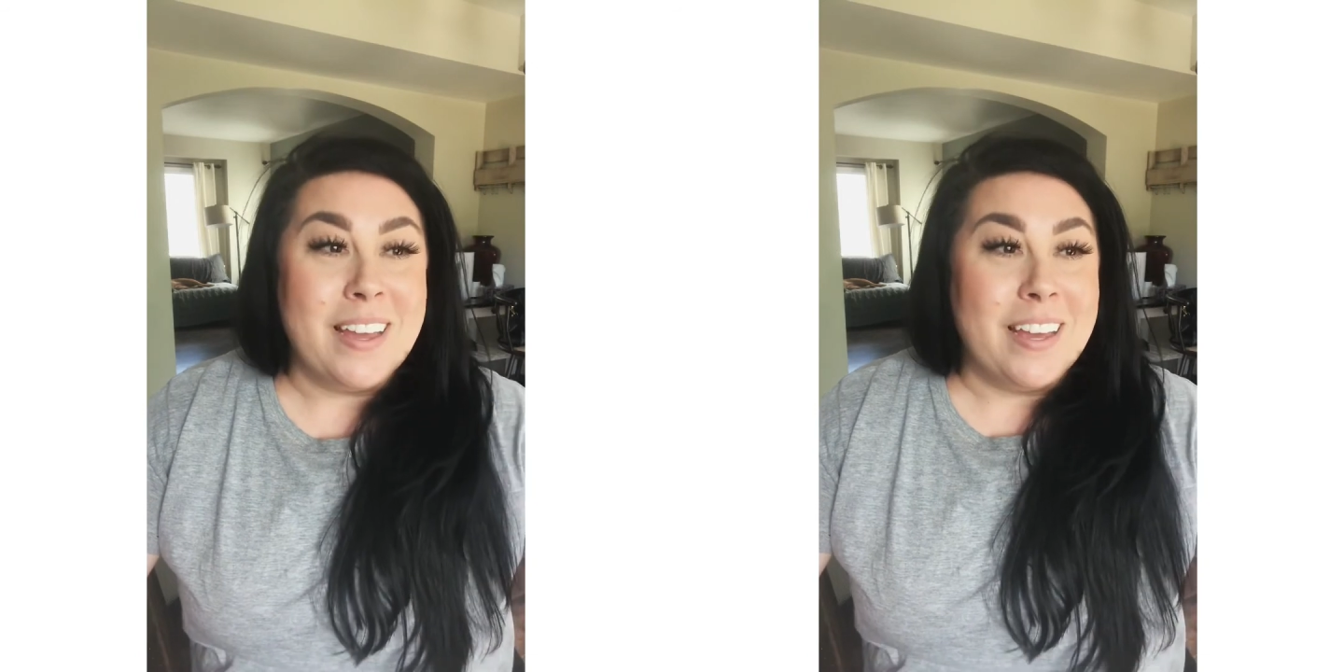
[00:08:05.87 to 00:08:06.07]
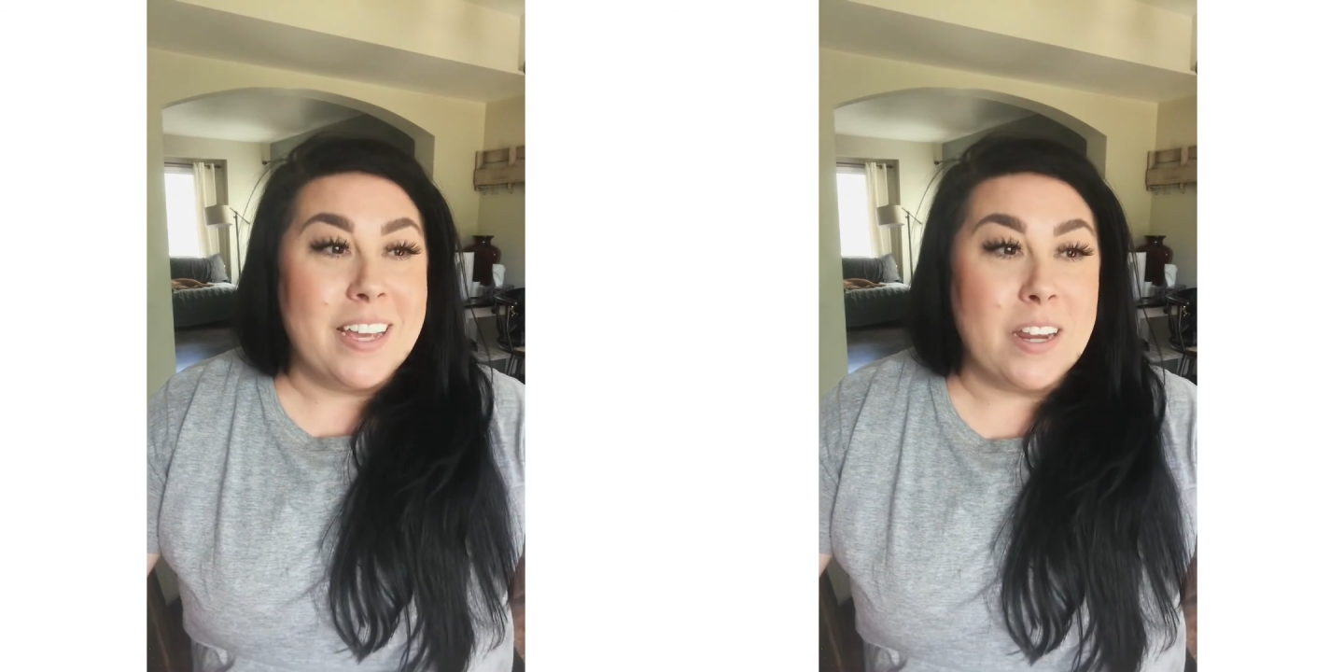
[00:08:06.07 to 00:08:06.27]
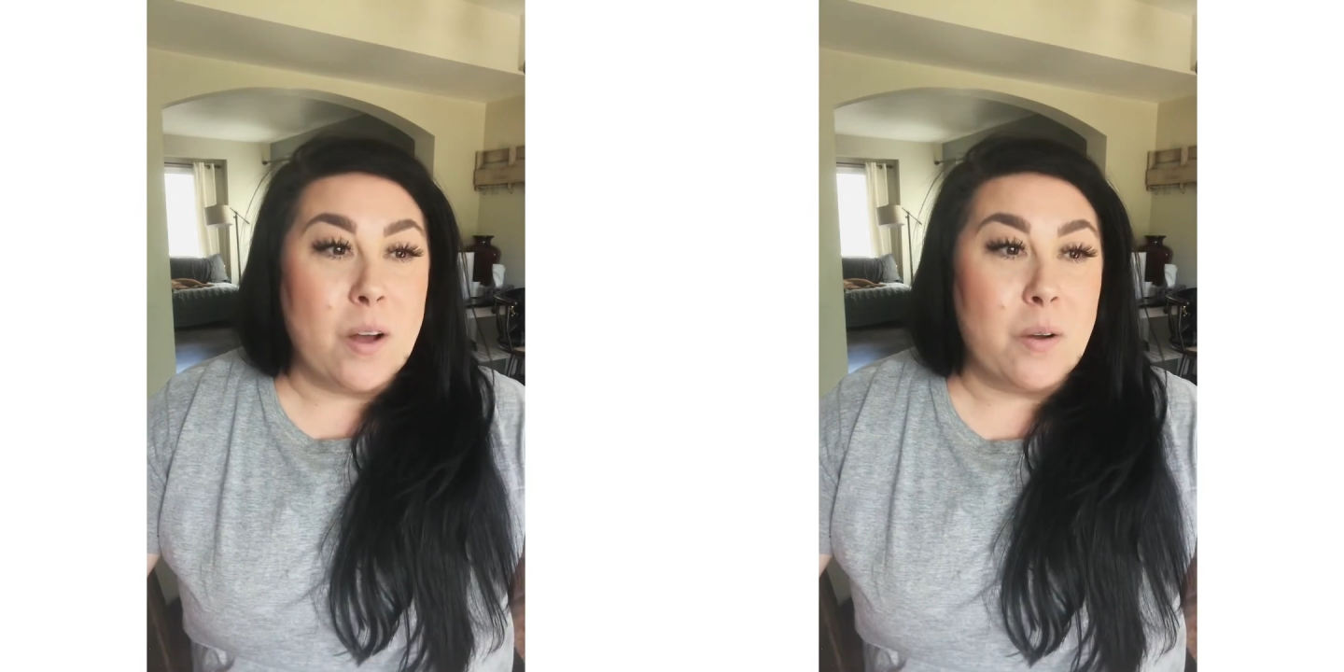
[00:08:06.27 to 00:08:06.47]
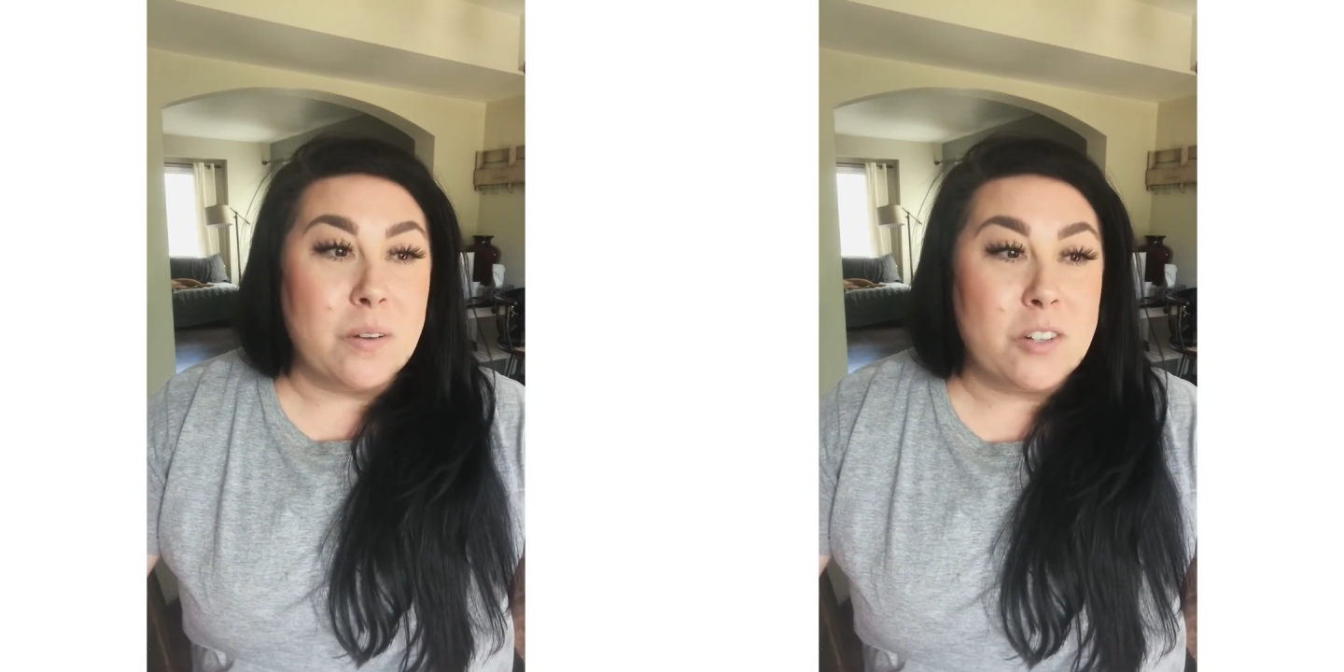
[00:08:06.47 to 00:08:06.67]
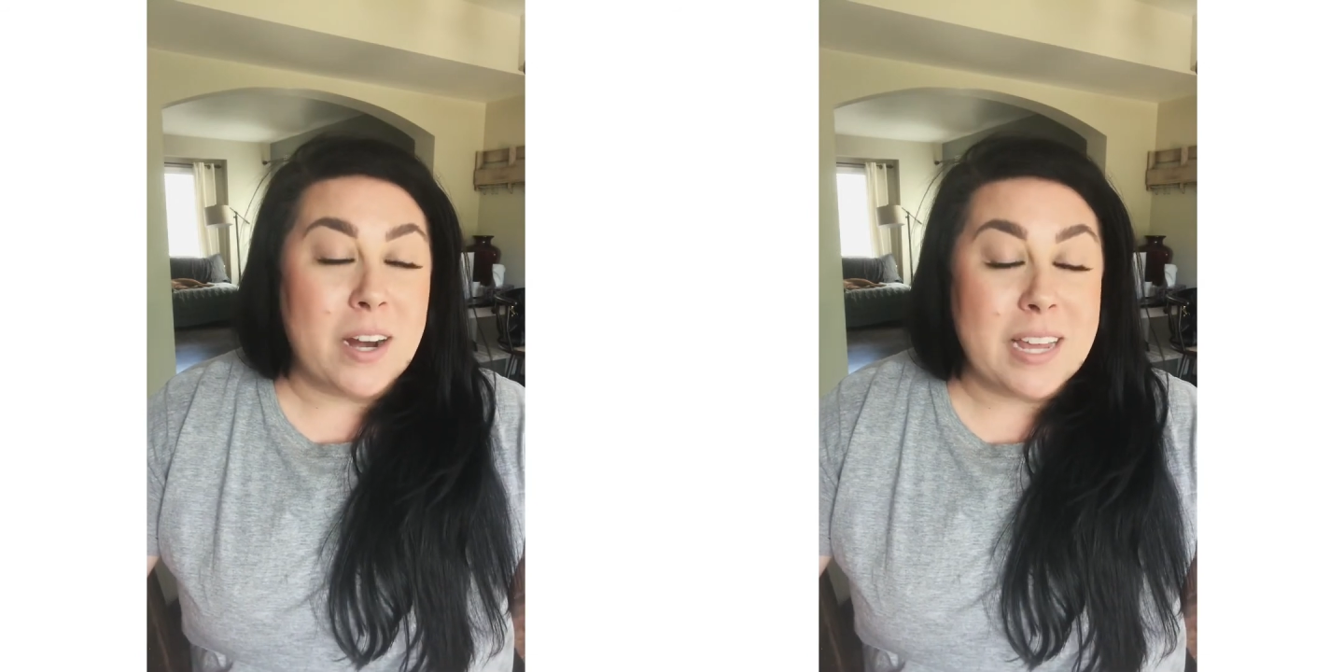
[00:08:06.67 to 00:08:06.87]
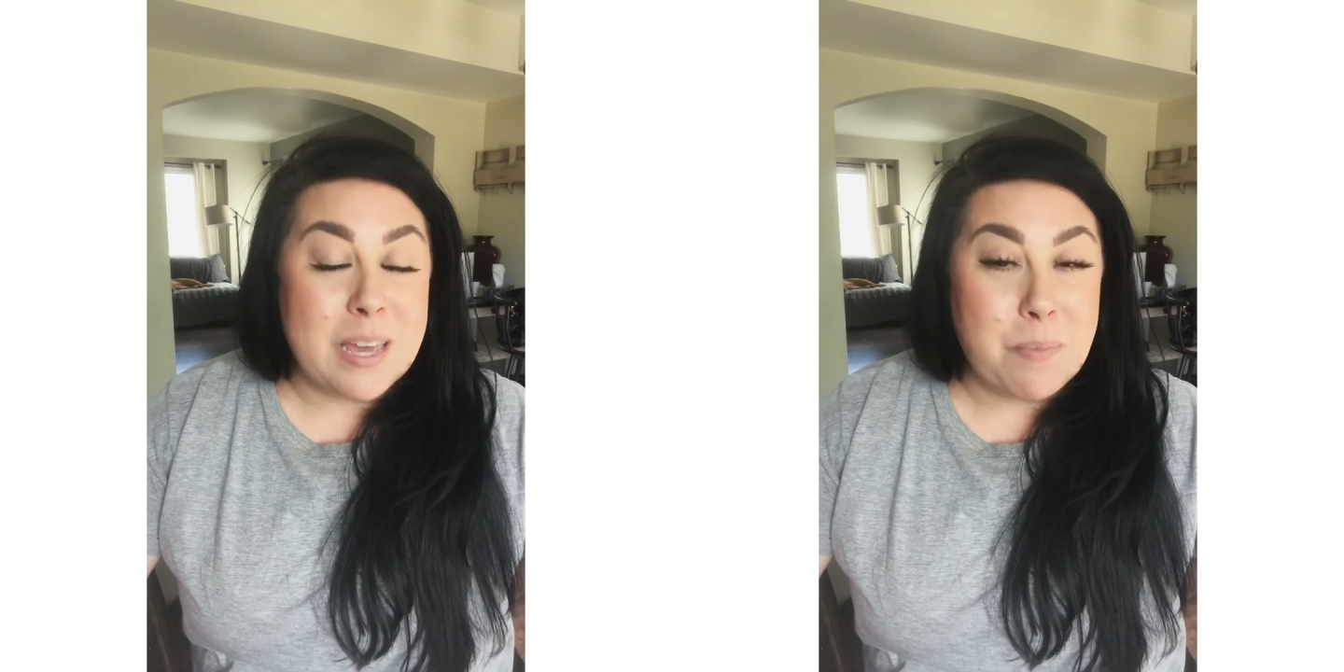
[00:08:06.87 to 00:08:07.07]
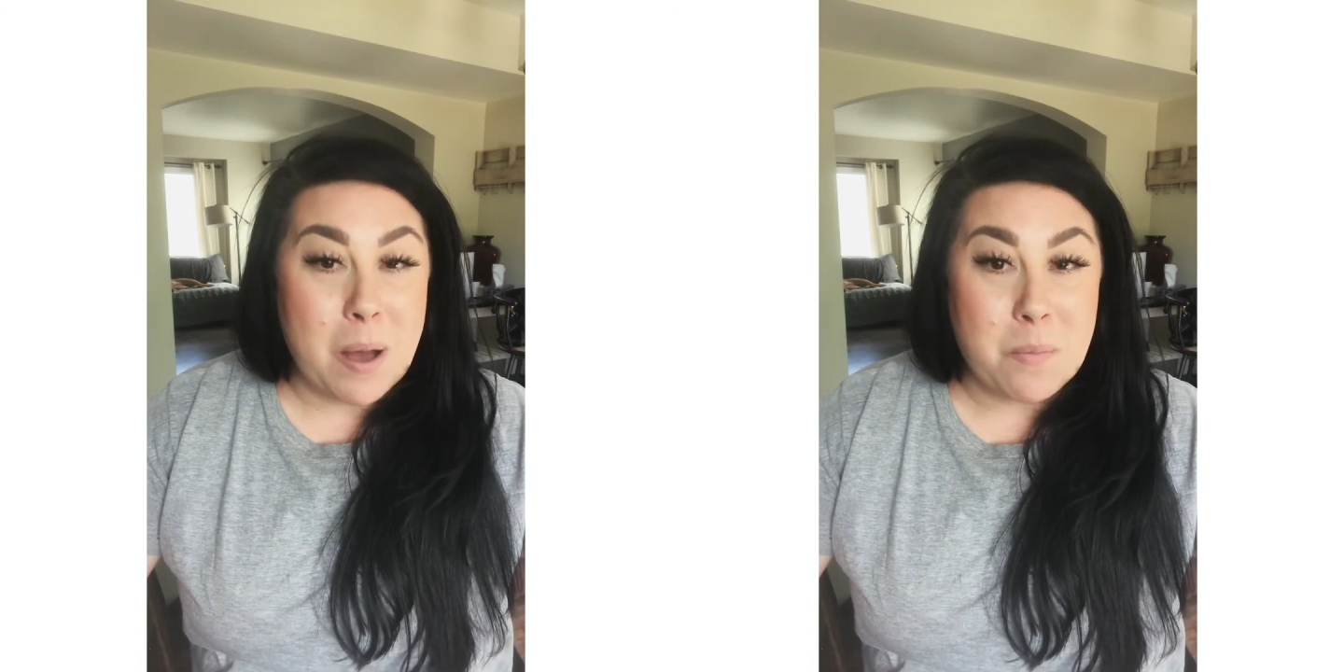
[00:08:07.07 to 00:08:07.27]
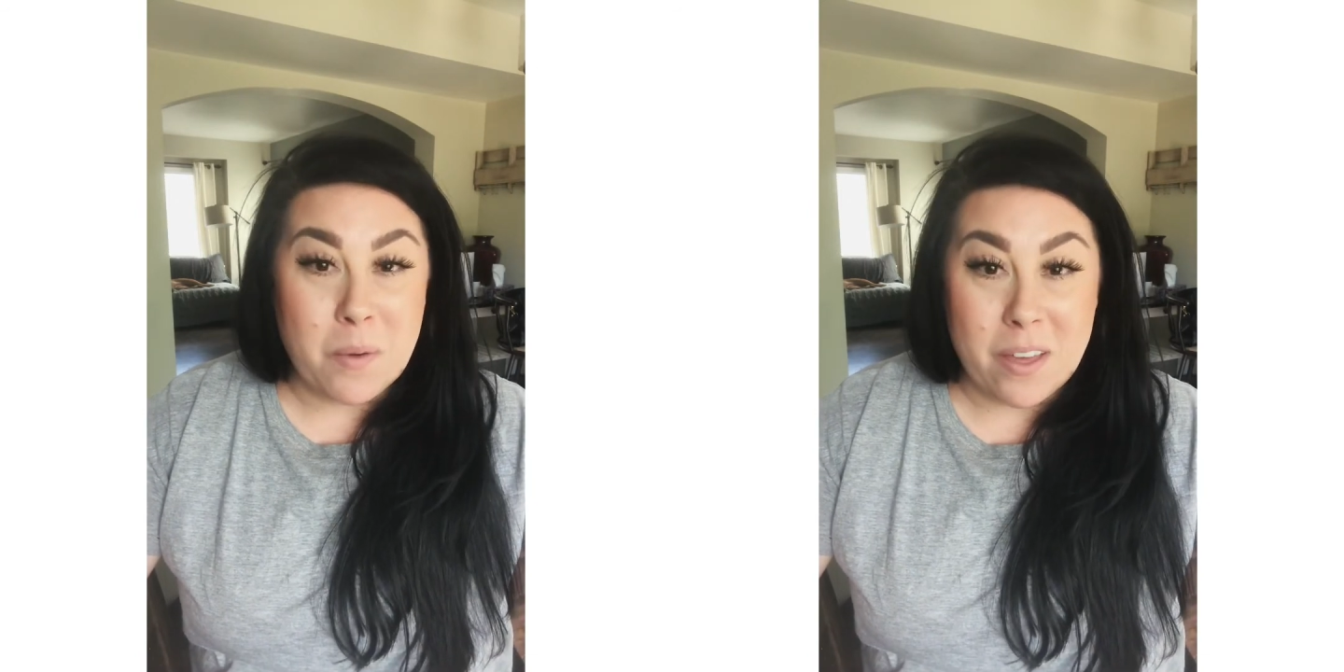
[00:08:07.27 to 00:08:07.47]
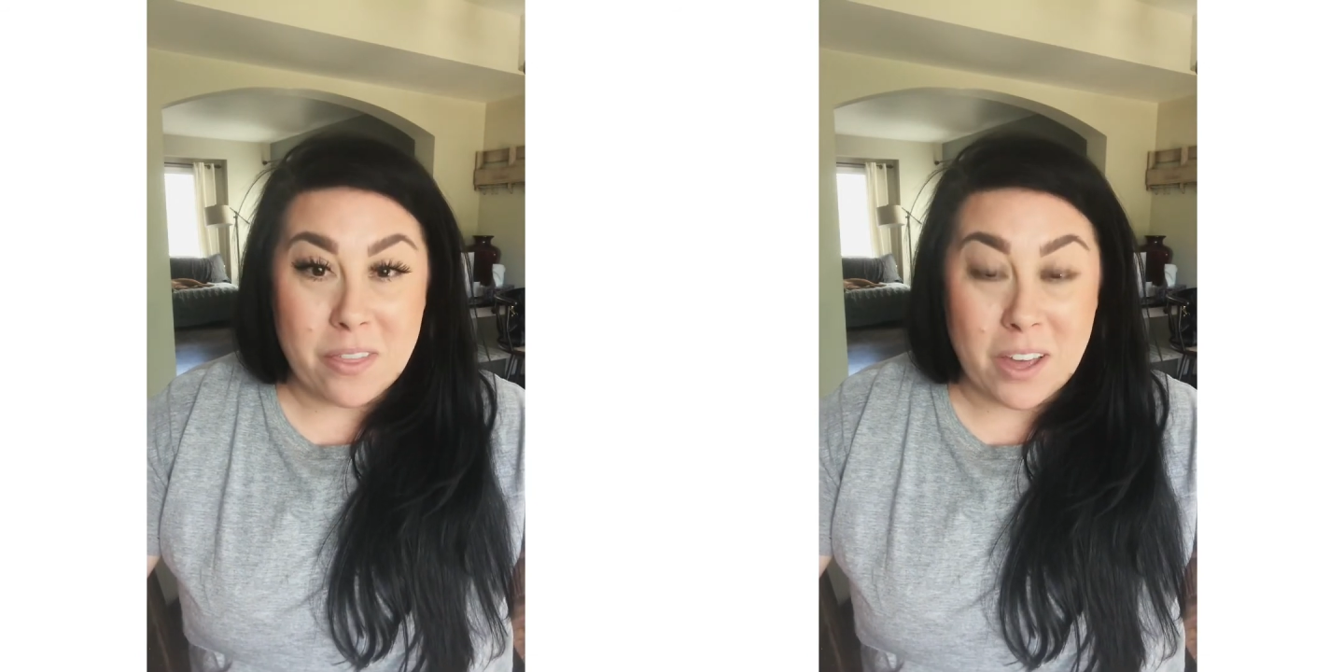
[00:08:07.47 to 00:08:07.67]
You know, trying to keep up with